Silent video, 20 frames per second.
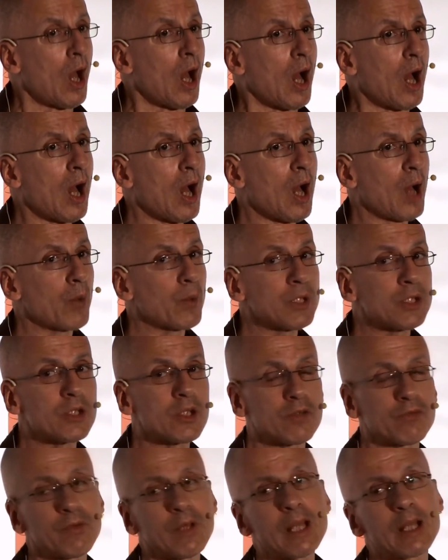uh, which
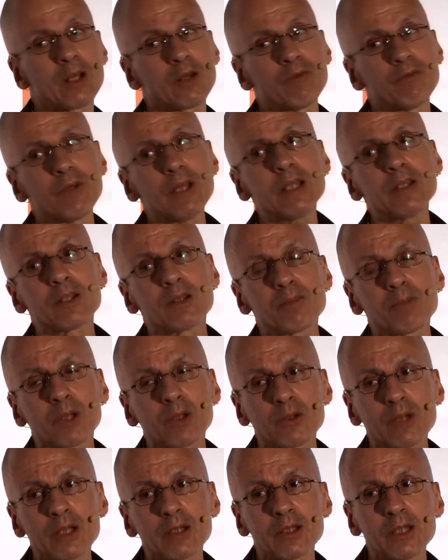is very convenient
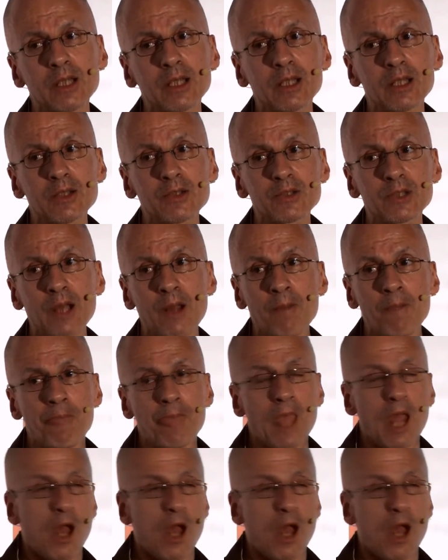because I think is. Uh,